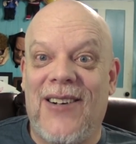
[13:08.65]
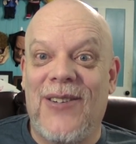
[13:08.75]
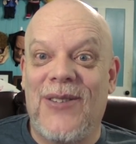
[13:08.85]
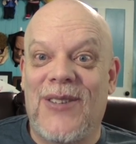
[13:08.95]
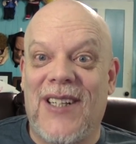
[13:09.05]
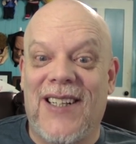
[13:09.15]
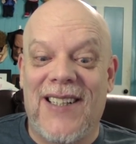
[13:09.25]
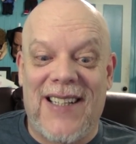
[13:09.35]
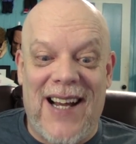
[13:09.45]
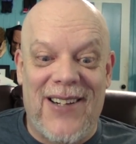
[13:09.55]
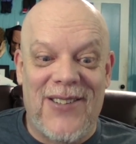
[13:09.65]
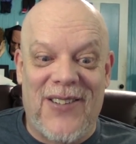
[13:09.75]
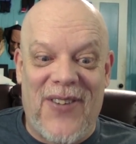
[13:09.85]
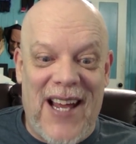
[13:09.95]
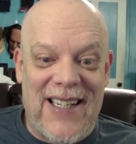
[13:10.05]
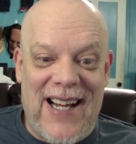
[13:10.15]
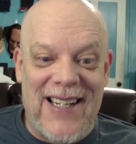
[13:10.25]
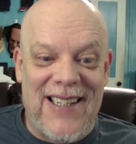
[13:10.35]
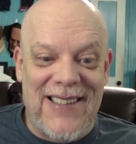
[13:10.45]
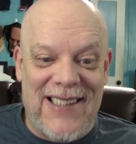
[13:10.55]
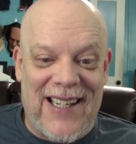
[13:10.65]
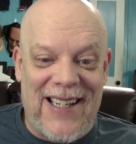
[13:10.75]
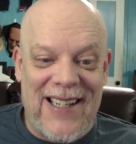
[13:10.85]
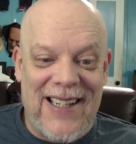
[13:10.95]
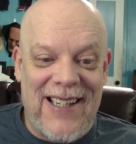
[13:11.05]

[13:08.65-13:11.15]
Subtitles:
who's a good guy and who's a bad guy, doesn't it?